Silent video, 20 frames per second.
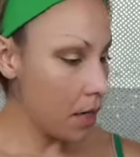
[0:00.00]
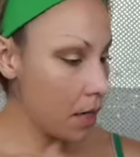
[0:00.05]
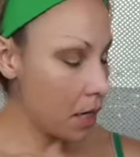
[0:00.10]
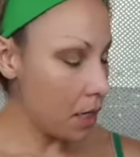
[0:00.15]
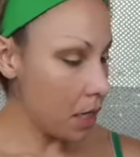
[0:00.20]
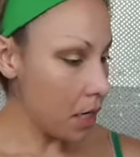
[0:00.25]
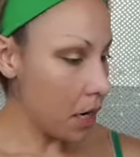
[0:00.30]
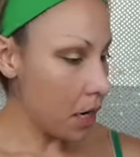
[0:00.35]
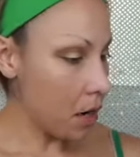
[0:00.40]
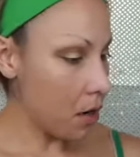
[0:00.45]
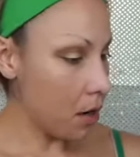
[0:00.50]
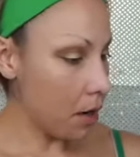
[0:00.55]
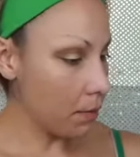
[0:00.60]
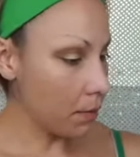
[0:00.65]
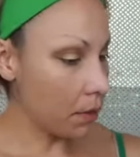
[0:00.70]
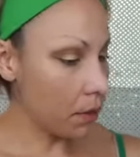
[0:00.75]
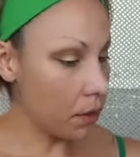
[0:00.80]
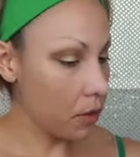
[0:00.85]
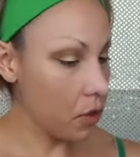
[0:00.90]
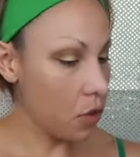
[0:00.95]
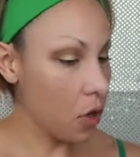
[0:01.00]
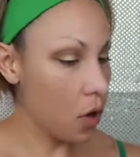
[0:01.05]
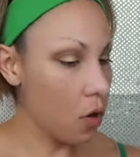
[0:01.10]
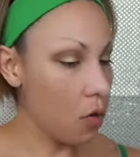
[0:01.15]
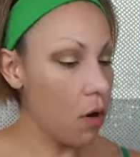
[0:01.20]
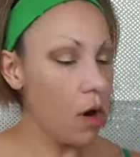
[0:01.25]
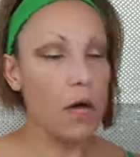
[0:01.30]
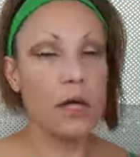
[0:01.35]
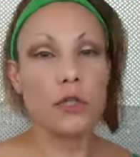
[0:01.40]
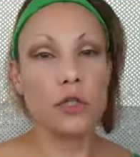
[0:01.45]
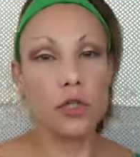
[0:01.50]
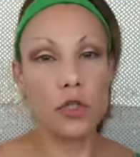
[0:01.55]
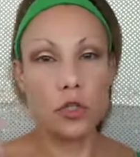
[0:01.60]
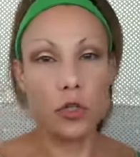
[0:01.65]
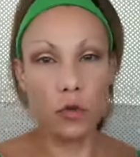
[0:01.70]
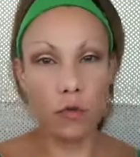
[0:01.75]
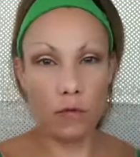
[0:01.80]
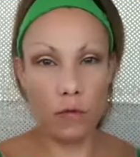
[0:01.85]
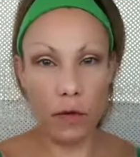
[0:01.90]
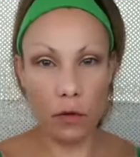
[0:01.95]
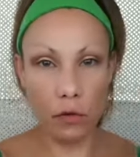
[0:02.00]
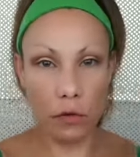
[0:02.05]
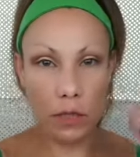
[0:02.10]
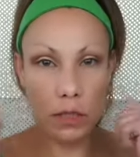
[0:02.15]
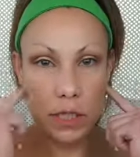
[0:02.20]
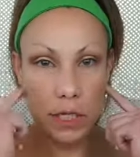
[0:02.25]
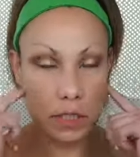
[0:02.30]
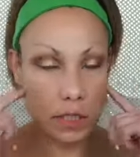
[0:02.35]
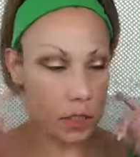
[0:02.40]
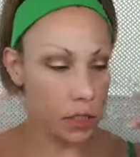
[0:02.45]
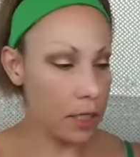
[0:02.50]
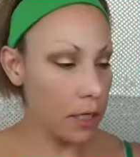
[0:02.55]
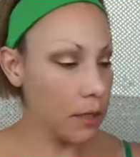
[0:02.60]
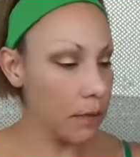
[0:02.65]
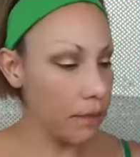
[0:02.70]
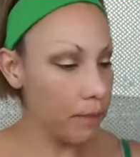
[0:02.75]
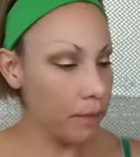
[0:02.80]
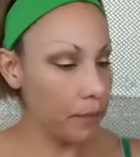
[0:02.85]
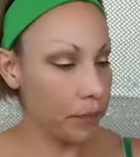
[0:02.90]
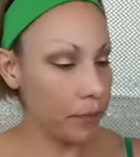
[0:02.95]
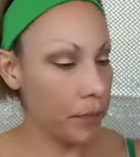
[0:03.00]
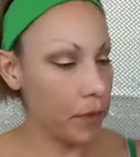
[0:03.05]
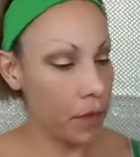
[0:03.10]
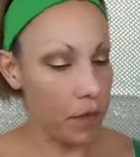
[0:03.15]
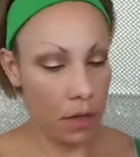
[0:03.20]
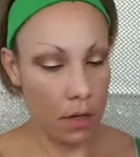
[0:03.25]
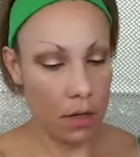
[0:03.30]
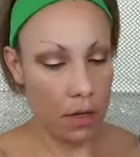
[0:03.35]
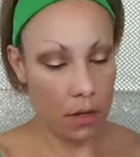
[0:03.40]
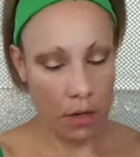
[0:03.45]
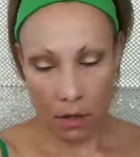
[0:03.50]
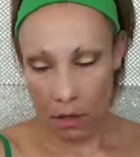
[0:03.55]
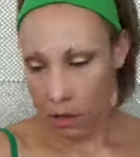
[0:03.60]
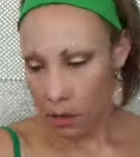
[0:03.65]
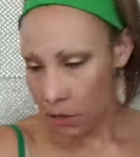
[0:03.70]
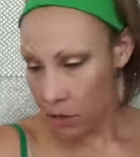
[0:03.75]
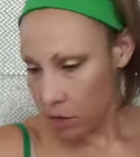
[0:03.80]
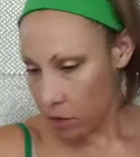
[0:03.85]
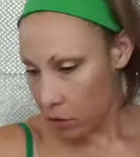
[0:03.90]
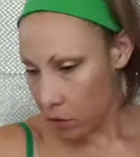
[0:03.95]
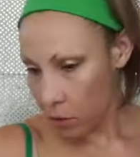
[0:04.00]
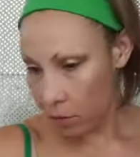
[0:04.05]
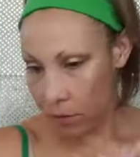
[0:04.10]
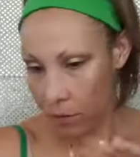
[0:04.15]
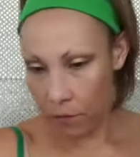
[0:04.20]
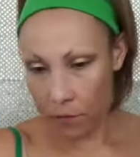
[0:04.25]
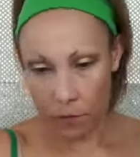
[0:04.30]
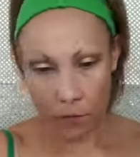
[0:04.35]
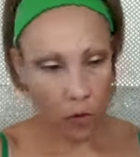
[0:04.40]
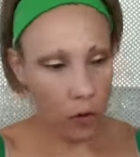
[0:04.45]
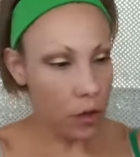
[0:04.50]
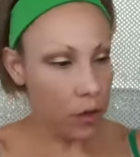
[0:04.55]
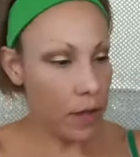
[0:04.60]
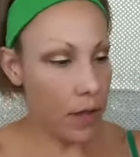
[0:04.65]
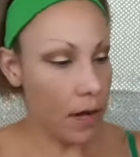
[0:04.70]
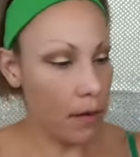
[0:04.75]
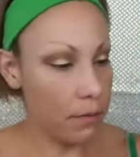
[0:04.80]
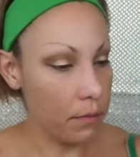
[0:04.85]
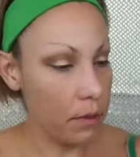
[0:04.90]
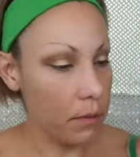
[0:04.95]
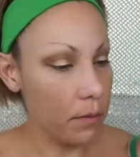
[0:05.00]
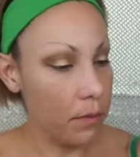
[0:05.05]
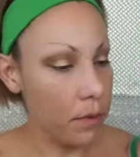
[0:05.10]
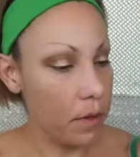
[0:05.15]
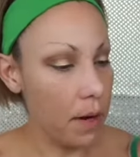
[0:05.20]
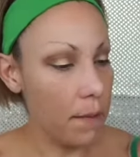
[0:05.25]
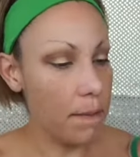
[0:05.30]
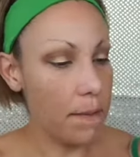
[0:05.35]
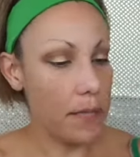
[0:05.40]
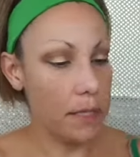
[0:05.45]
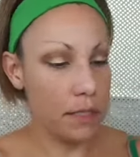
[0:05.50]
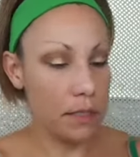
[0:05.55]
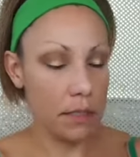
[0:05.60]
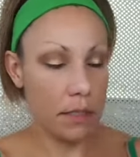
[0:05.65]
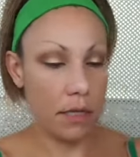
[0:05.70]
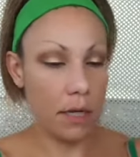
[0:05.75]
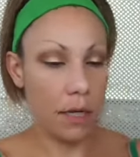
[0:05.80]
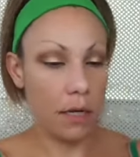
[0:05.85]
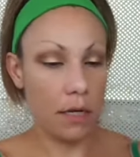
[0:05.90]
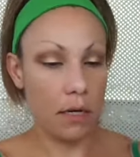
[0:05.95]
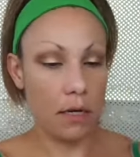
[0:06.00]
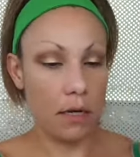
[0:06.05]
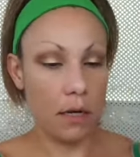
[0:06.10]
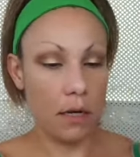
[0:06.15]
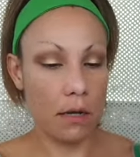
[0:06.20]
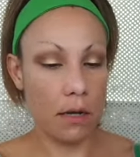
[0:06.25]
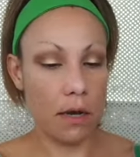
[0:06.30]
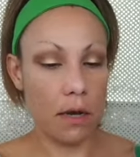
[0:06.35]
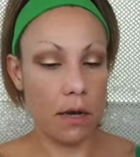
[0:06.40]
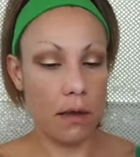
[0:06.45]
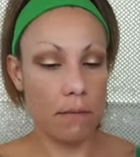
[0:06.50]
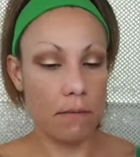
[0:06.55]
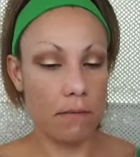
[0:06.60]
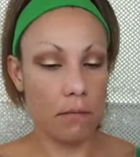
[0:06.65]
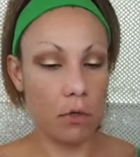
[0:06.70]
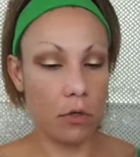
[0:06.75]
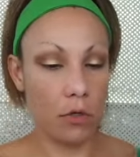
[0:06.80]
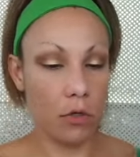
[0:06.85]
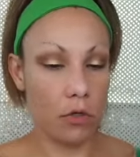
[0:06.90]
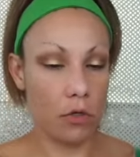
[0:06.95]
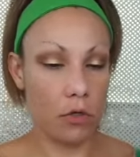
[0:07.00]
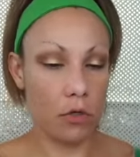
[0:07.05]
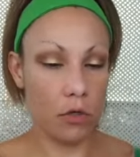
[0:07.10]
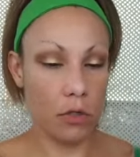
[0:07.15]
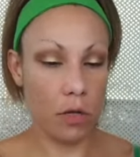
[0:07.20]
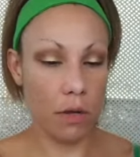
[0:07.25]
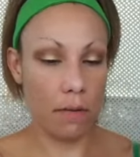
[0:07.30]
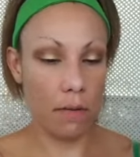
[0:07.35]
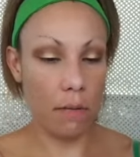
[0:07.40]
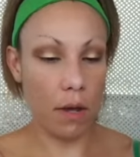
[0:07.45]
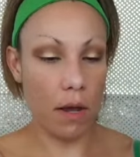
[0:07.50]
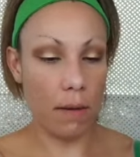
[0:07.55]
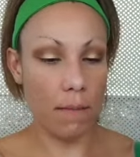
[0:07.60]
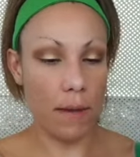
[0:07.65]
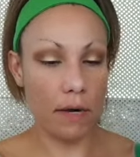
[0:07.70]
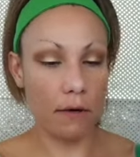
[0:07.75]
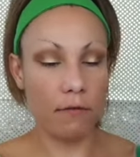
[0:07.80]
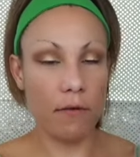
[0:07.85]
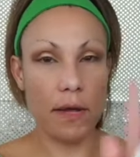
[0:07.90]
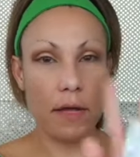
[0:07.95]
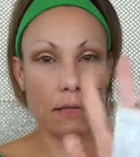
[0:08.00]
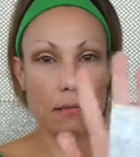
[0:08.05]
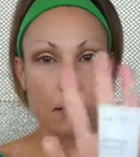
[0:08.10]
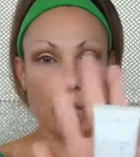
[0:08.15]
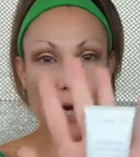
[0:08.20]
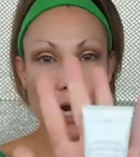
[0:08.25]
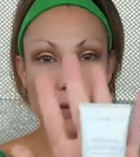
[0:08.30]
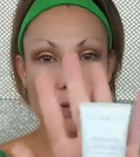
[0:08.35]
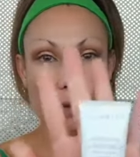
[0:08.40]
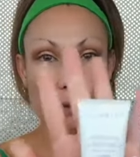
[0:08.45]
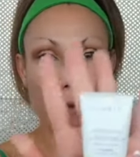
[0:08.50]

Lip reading: Now I'm gonna go onto foundation. So before that, I'm going to prep my skin. I'm going to use some mattifying primer